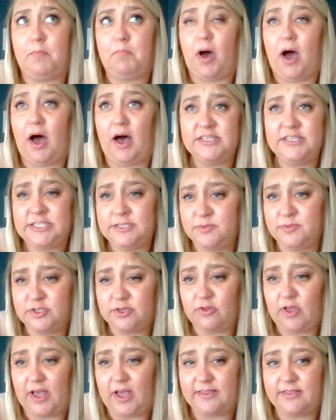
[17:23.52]
Possums
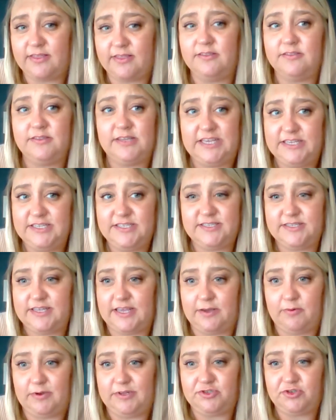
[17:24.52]
are like the least
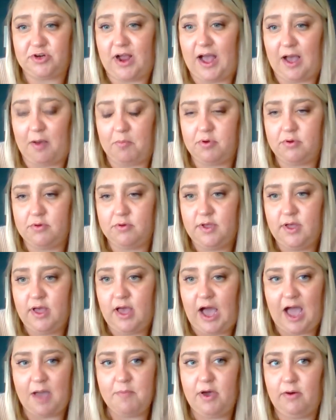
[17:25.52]
thing we trap.
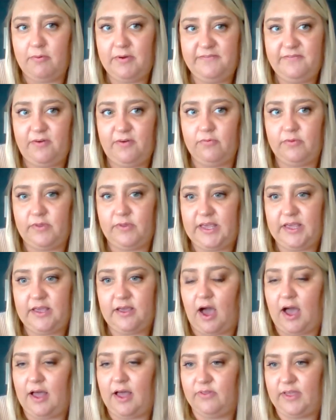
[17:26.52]
I bet we've only
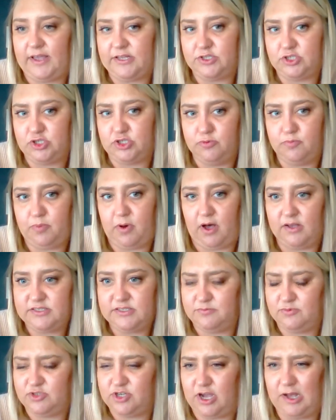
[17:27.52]
gotten like two
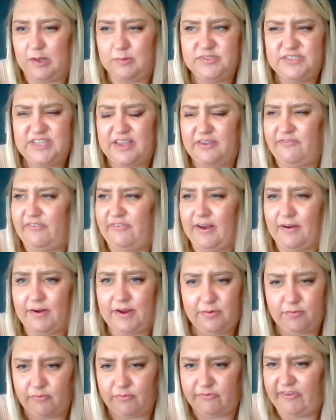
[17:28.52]
possum jobs. They
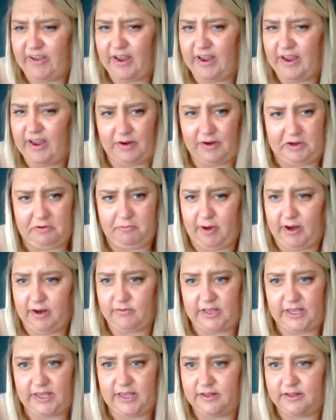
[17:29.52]
very, very
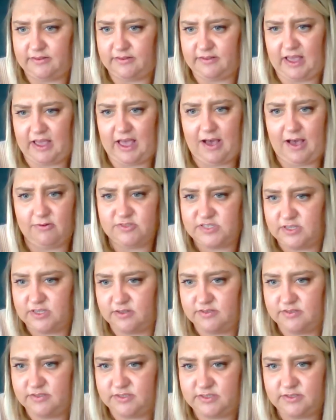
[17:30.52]
rarely get into
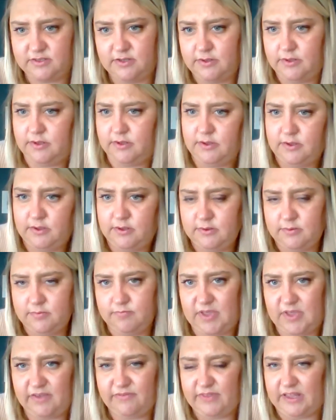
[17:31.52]
houses.
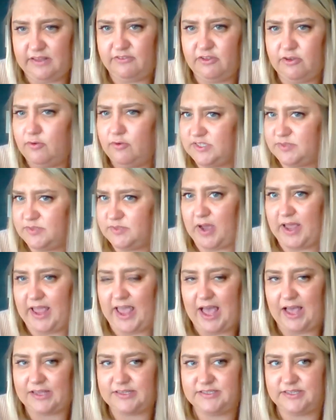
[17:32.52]
If they do, it's by
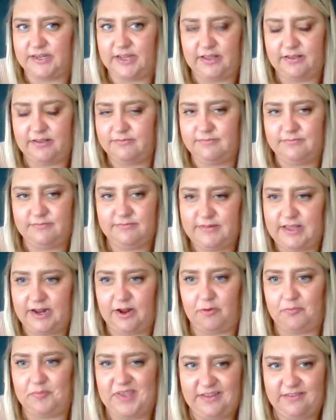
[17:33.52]
accident. They
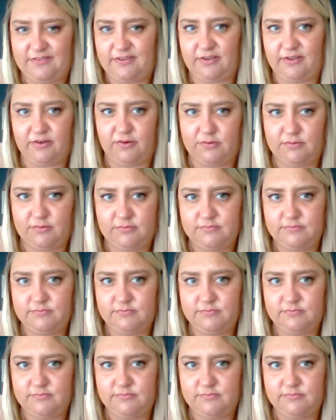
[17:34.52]
don't mean to.